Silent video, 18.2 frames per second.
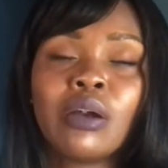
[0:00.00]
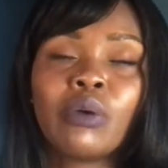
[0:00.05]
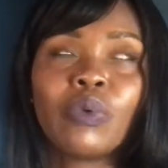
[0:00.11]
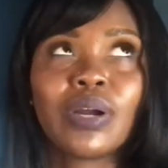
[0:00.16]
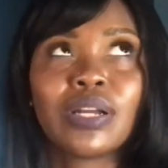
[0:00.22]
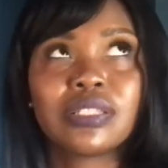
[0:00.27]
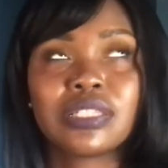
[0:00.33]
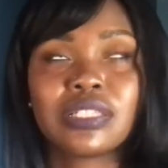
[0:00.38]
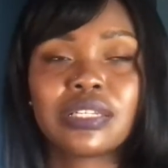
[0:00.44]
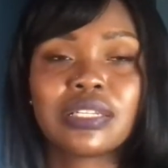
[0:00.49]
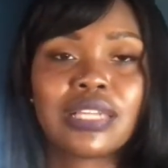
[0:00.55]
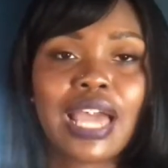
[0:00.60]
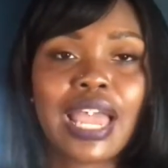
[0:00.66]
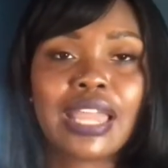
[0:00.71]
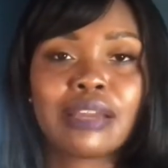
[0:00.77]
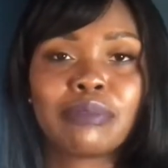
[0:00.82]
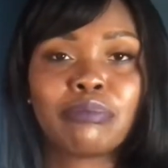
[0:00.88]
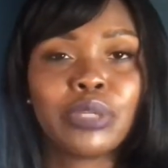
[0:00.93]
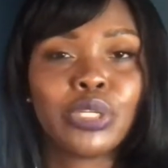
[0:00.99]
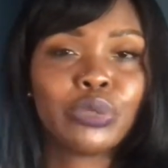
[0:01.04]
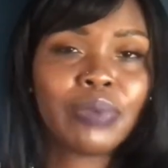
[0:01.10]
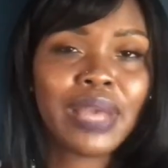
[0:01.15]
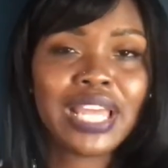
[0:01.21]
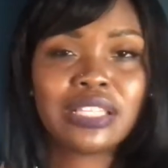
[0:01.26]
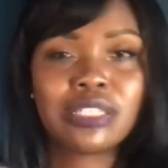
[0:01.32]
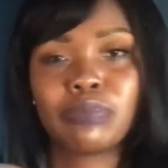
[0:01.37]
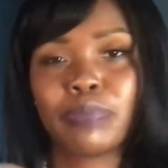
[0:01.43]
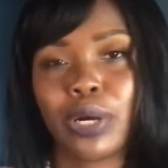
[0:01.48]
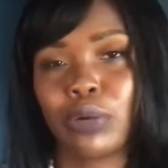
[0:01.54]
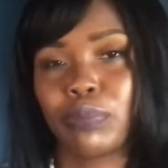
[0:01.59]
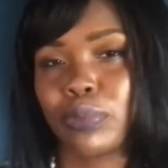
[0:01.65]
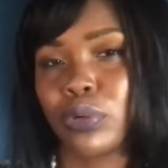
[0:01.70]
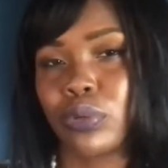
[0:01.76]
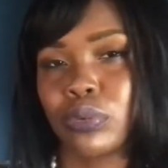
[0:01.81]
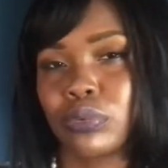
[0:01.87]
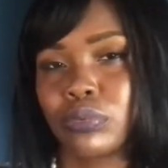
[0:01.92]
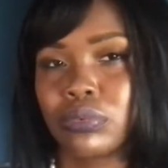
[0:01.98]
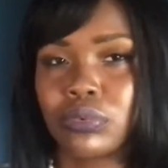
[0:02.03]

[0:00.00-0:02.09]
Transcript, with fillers: well, it's a like blue base purple.